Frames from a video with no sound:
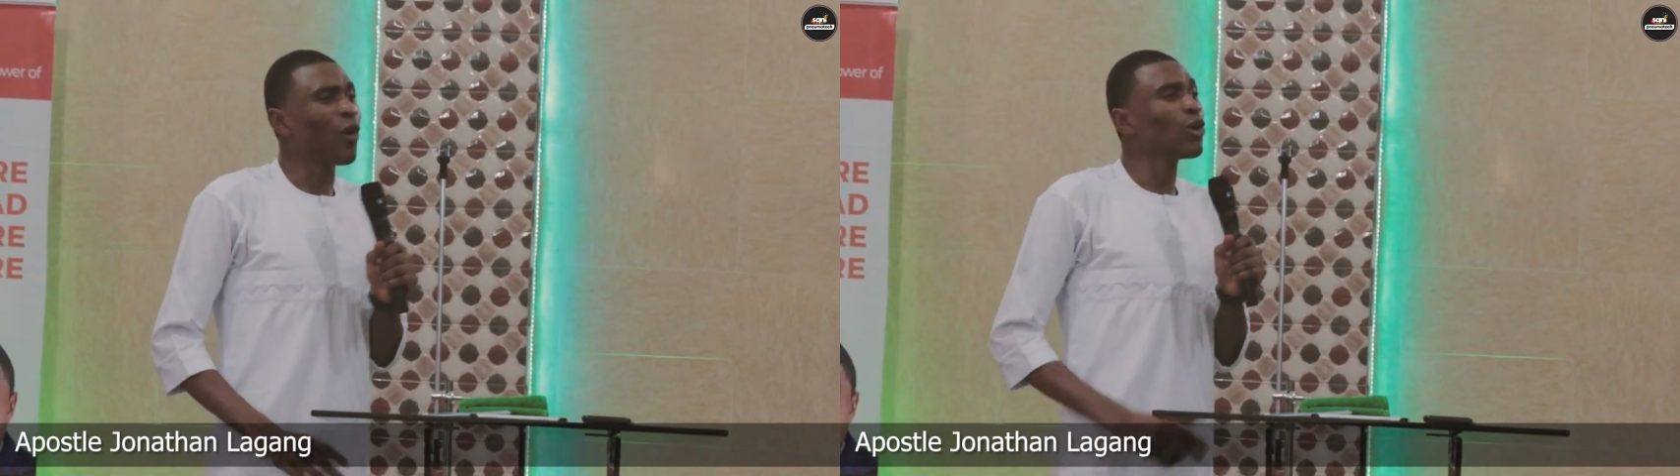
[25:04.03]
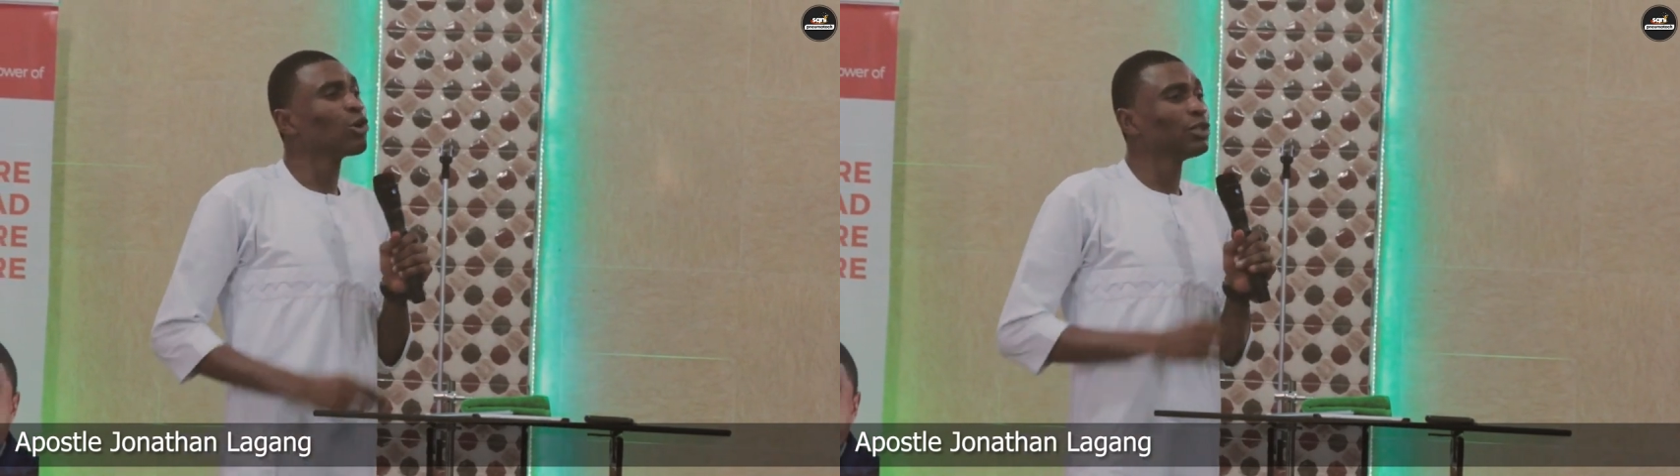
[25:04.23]

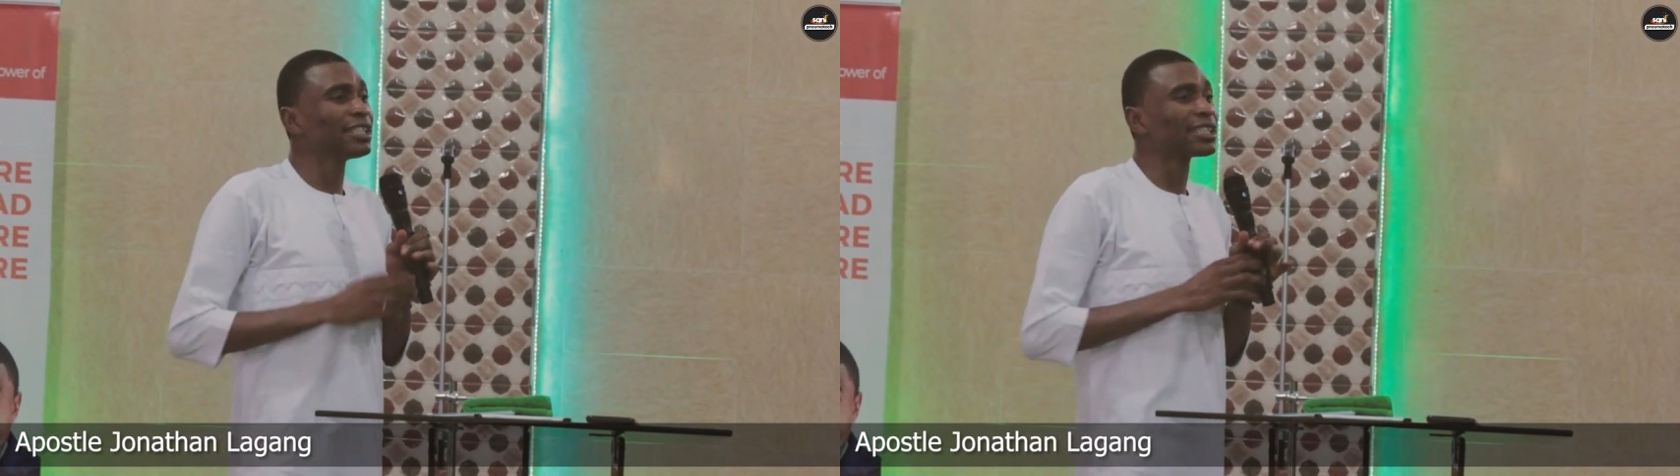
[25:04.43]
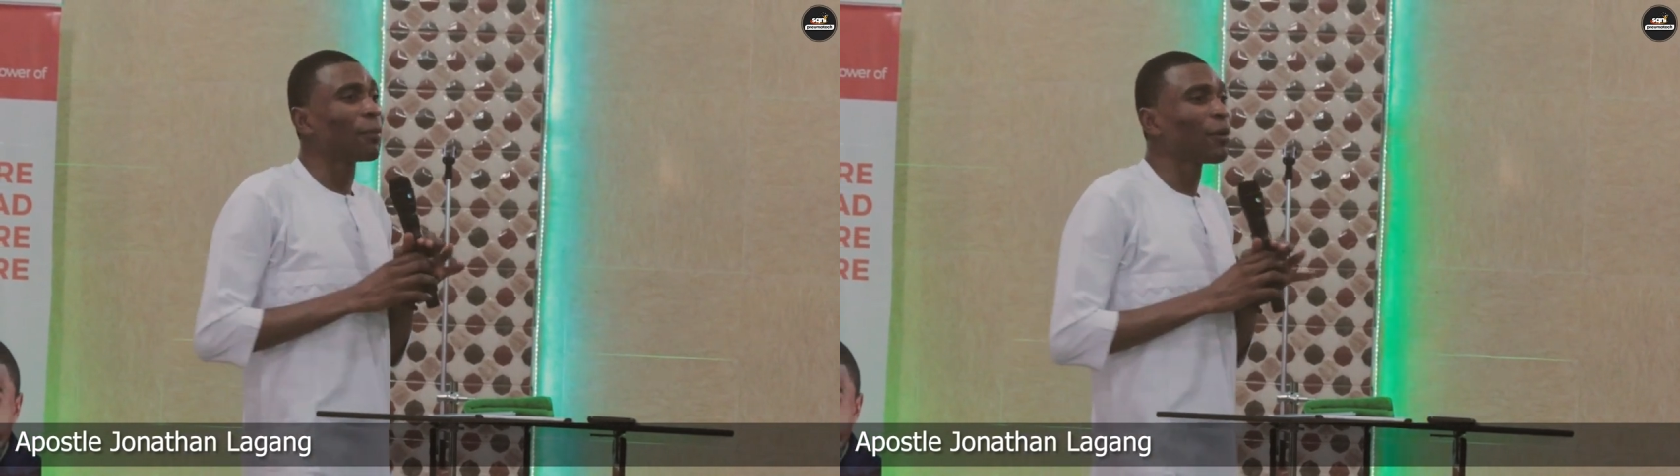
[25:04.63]
uncle
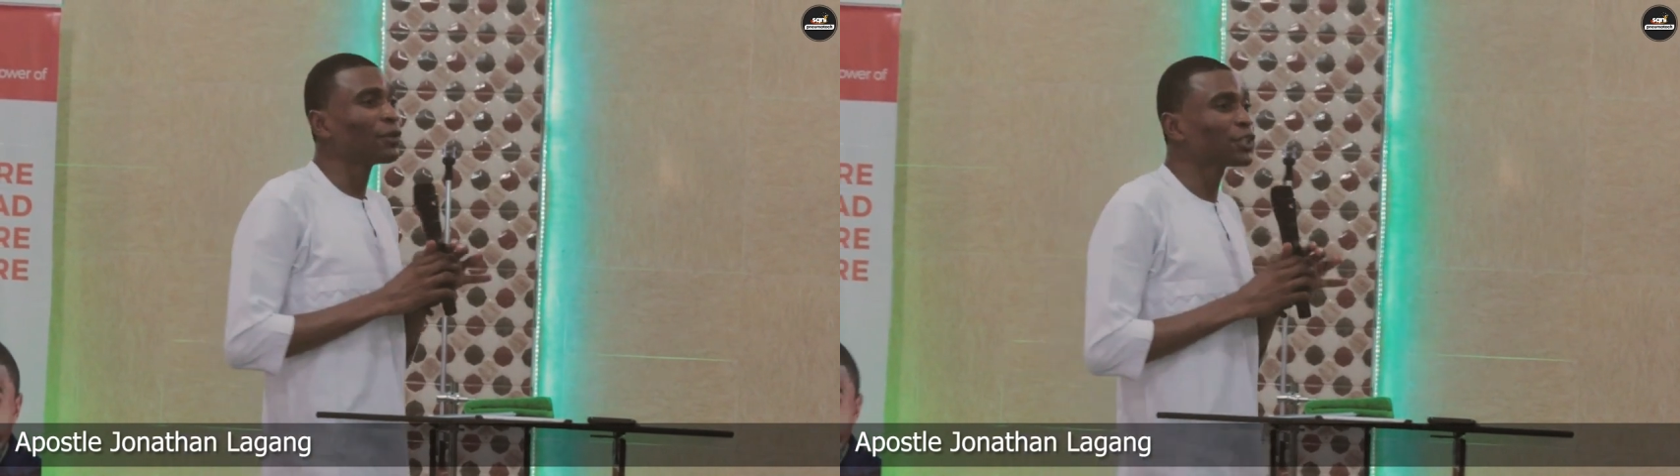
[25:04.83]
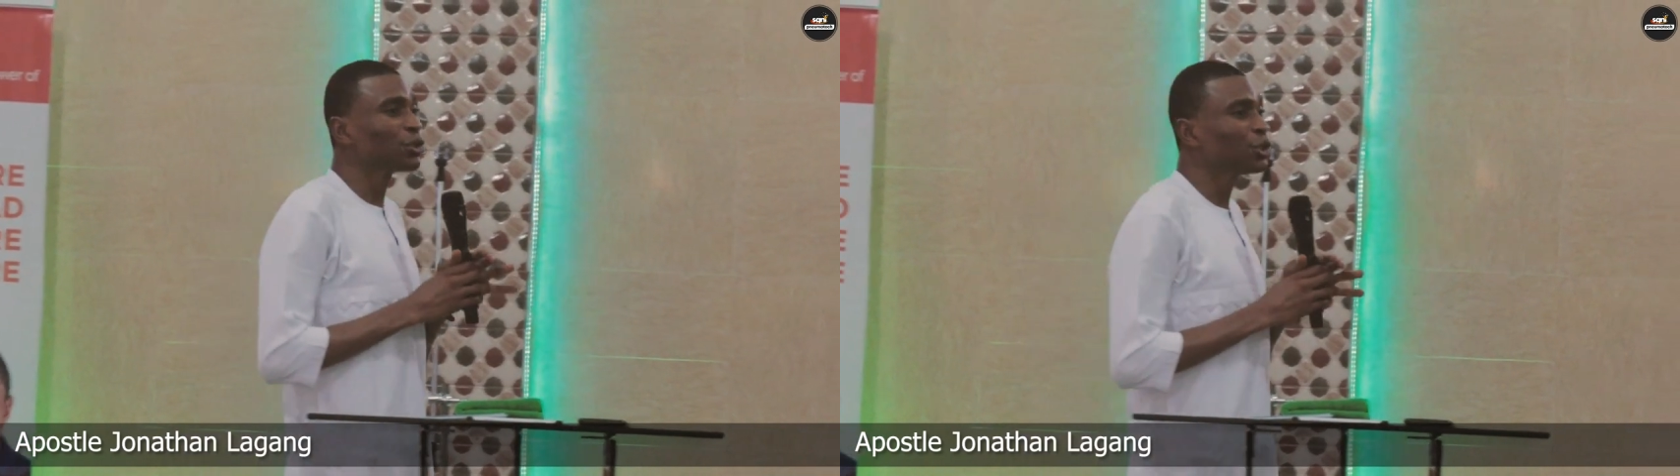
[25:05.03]

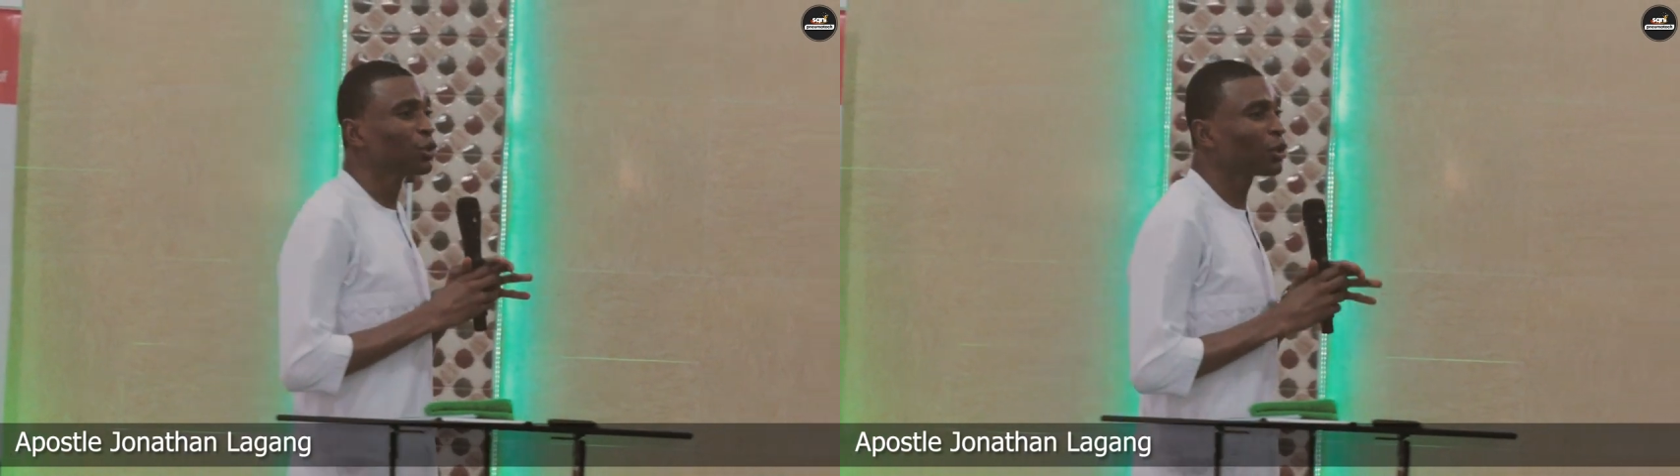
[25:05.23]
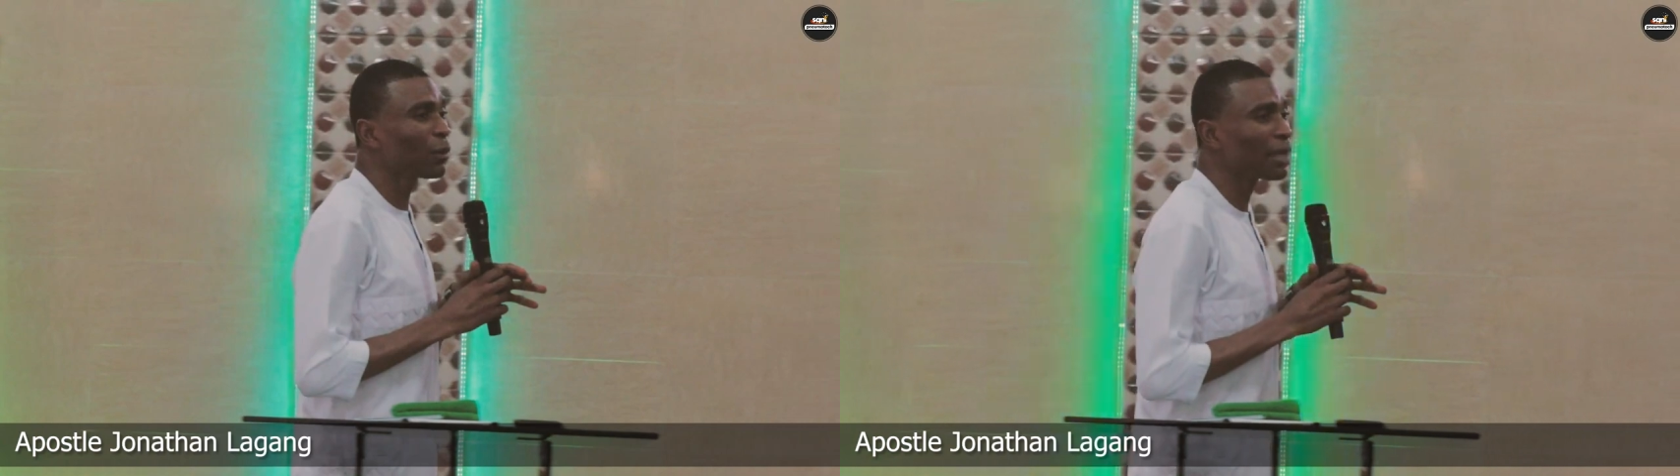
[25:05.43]
disappoints you,
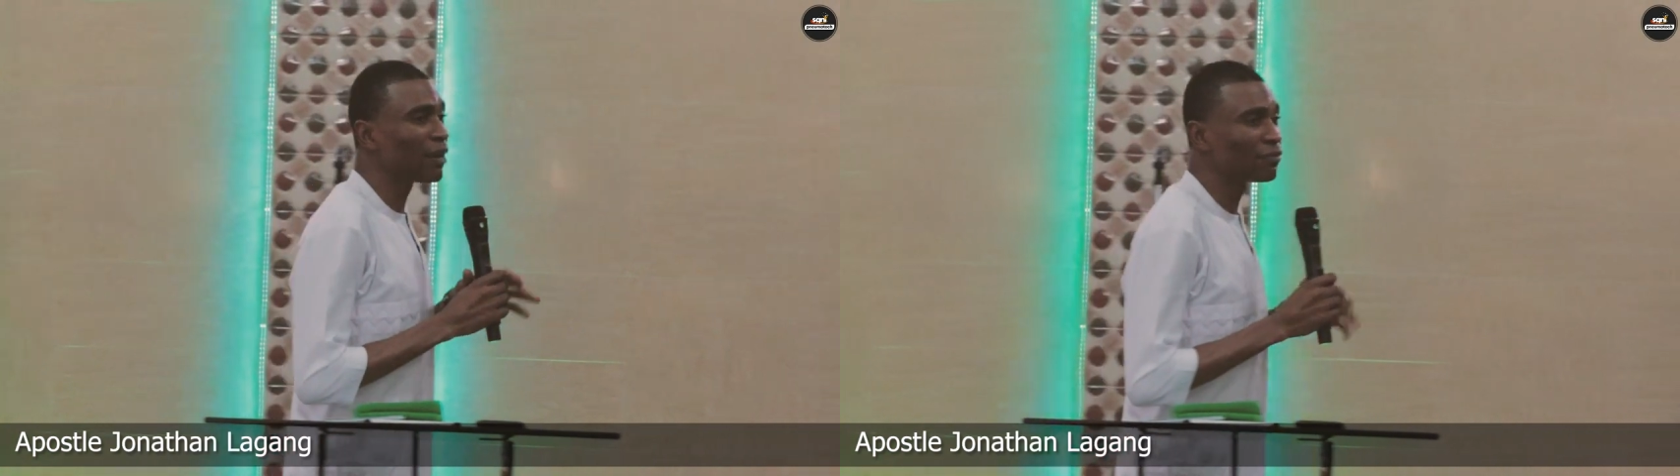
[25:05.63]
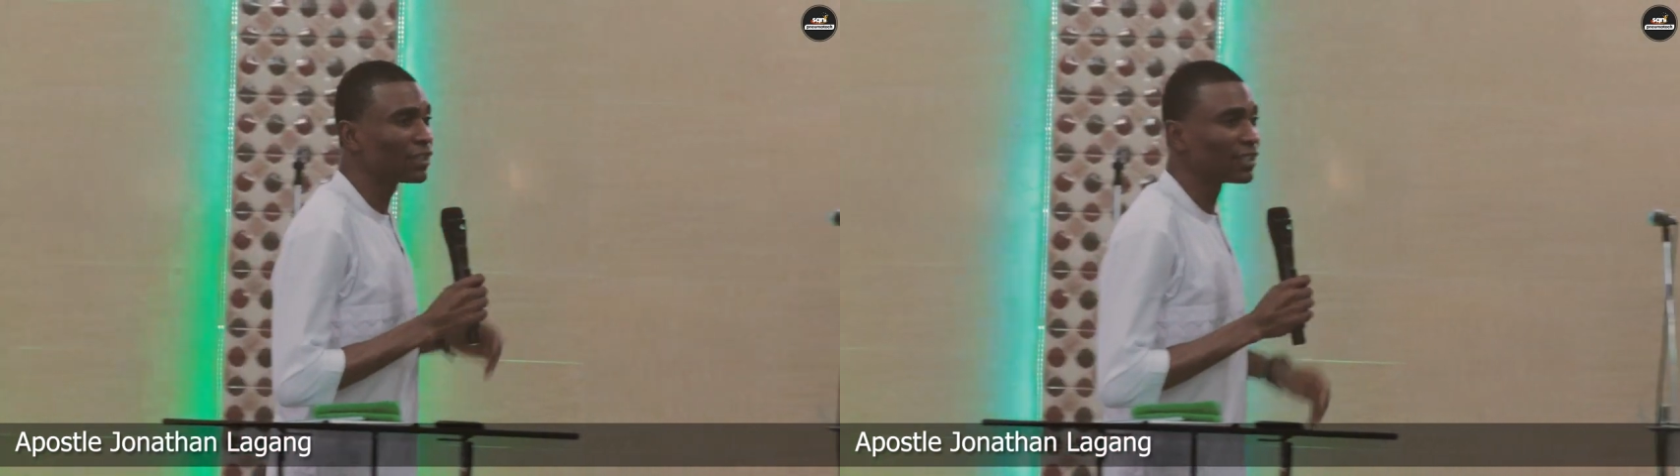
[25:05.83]
you will not be
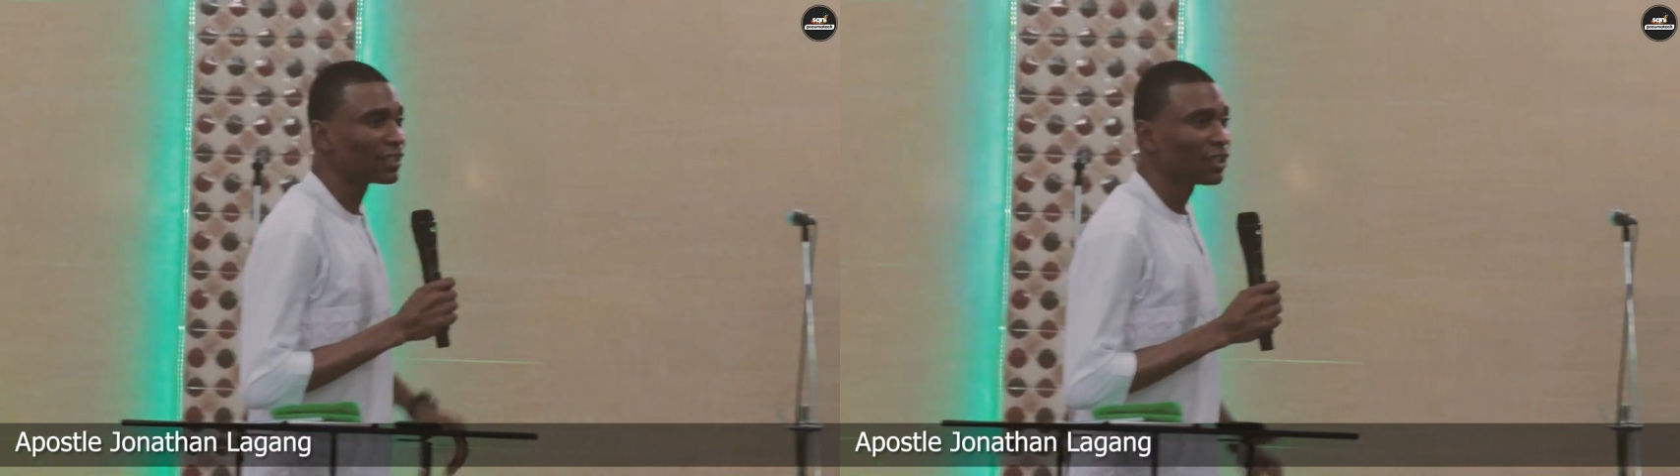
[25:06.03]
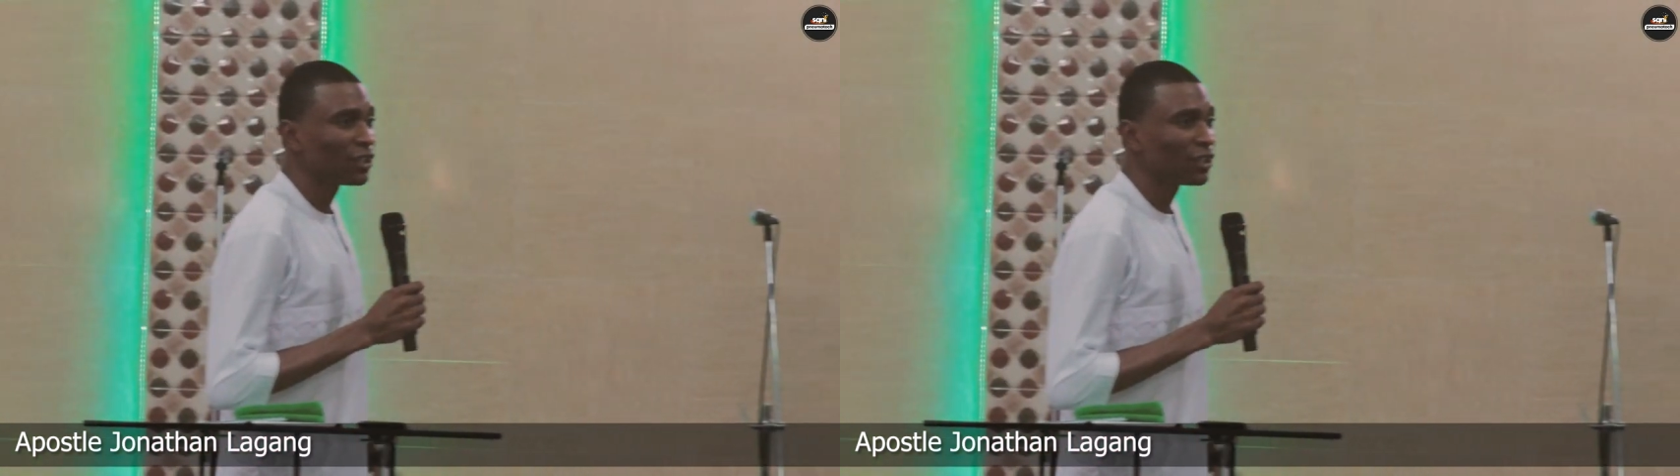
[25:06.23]
afraid.